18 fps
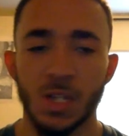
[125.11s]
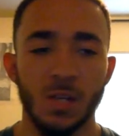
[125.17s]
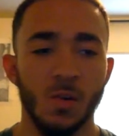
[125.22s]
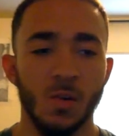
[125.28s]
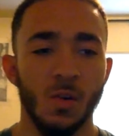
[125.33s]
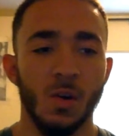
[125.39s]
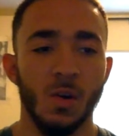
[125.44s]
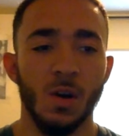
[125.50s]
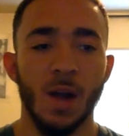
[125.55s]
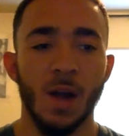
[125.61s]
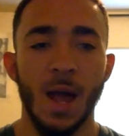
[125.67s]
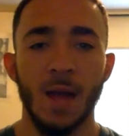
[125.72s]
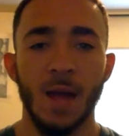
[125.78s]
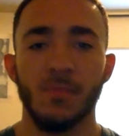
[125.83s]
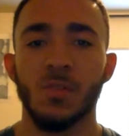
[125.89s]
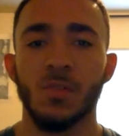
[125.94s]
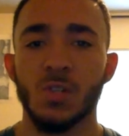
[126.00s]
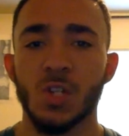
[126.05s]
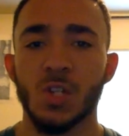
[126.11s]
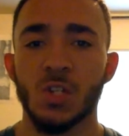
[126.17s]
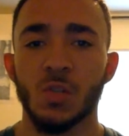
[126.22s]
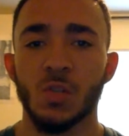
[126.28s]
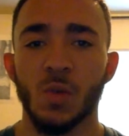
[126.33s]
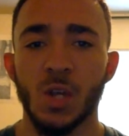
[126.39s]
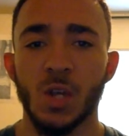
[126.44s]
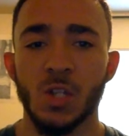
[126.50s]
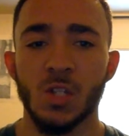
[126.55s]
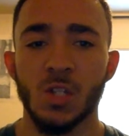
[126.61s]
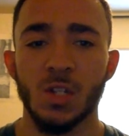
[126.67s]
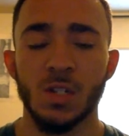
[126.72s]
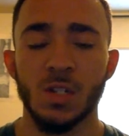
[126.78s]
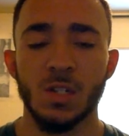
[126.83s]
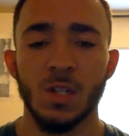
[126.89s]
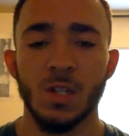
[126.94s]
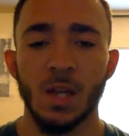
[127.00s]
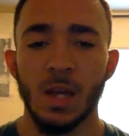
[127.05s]
or adverse
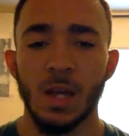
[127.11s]
situations